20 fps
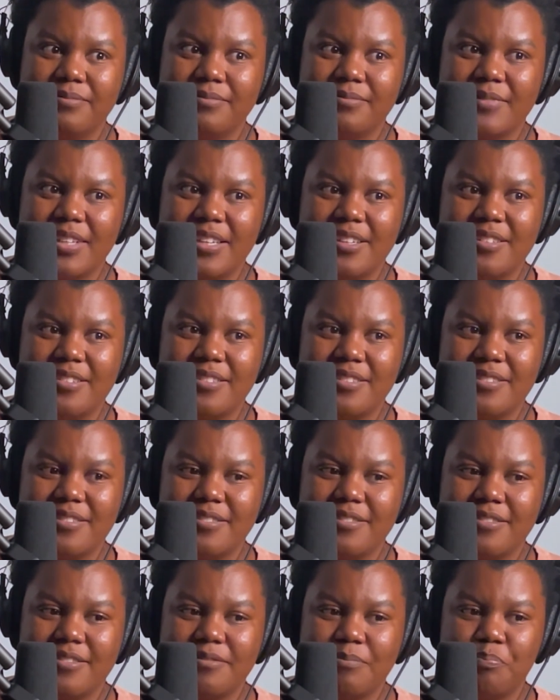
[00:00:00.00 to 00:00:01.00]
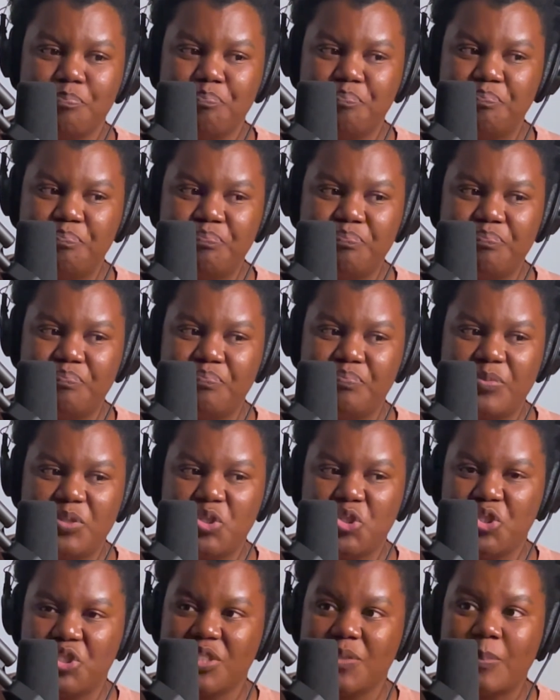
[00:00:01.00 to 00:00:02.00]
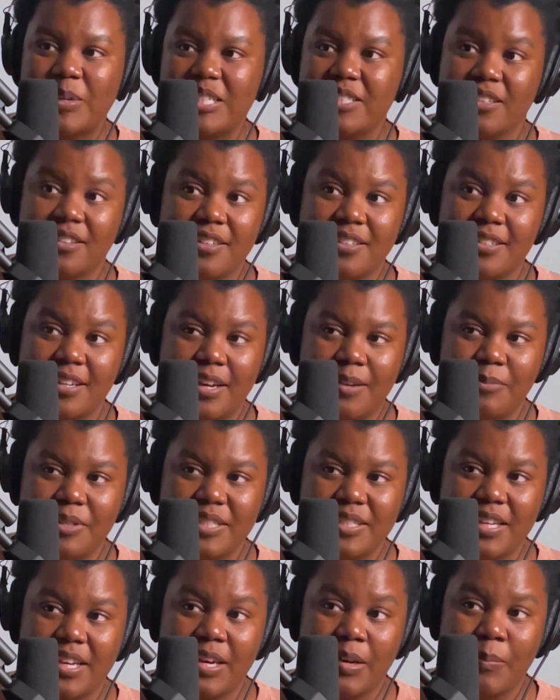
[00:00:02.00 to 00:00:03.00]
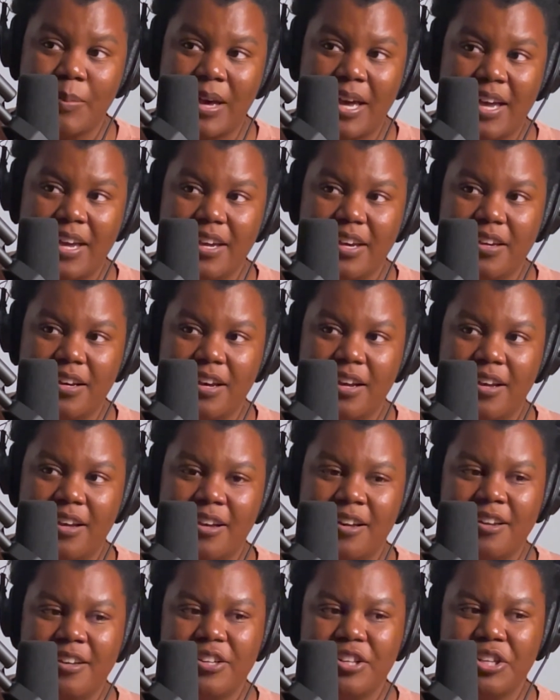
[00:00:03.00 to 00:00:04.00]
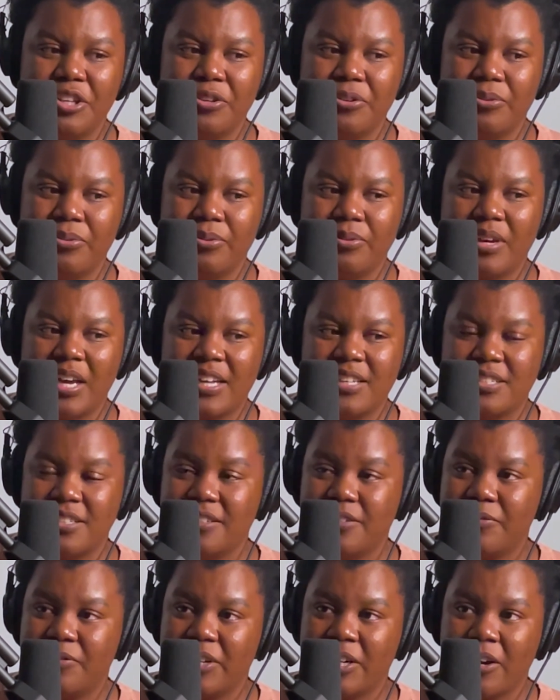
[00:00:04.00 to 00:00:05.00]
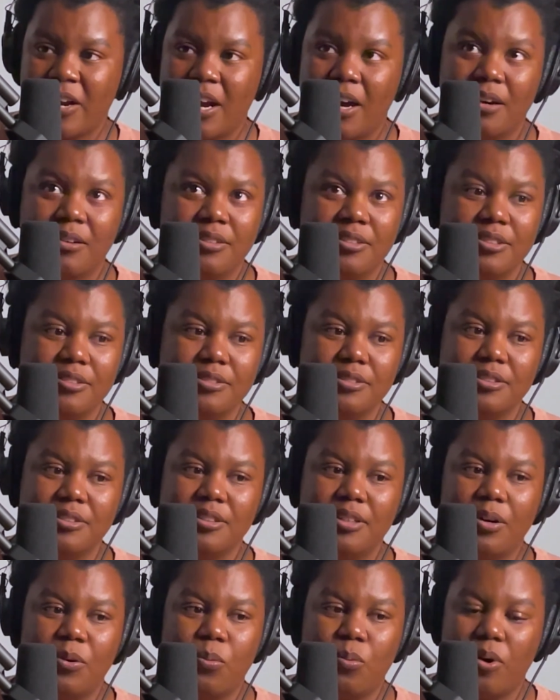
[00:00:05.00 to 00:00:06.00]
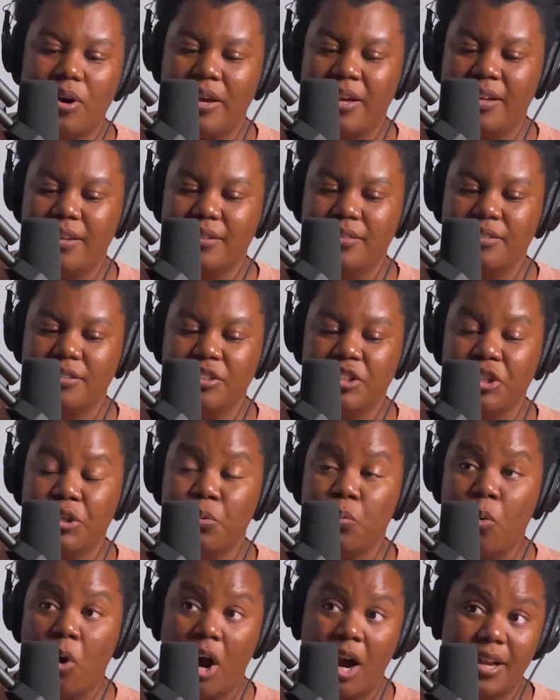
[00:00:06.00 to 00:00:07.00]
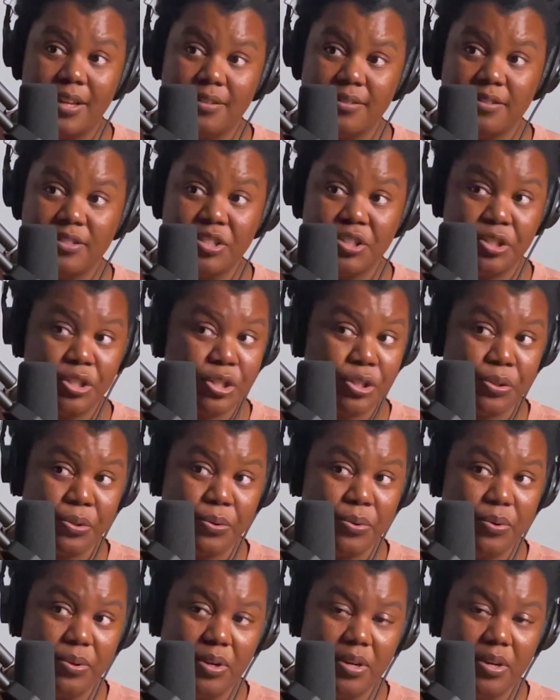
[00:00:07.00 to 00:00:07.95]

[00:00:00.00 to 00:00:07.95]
It's just basically time to say goodbye. You guys need to figure out what you want to do.